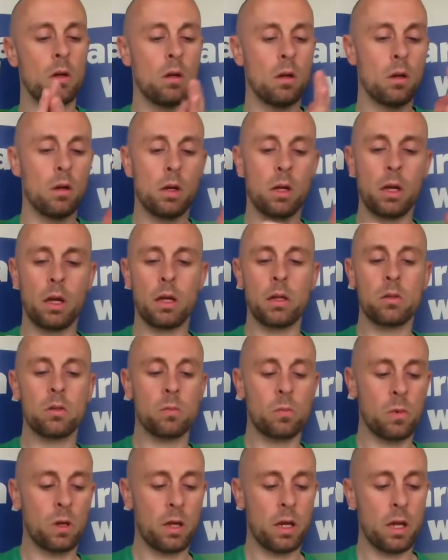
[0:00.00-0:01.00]
Okay,
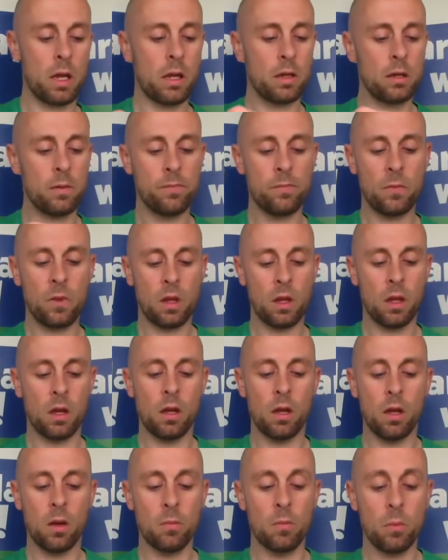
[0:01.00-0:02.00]
so my head.
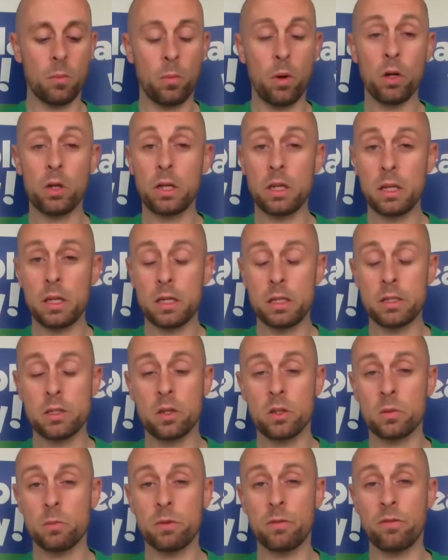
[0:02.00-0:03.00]
Body is
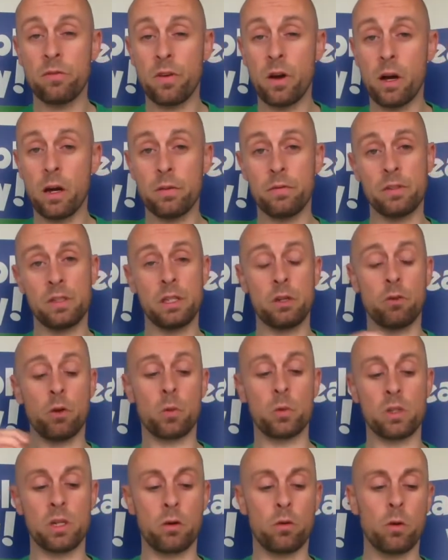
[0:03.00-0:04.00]
going to be
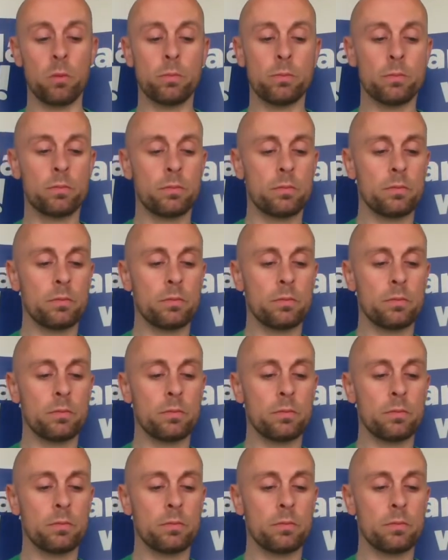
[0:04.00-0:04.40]
500.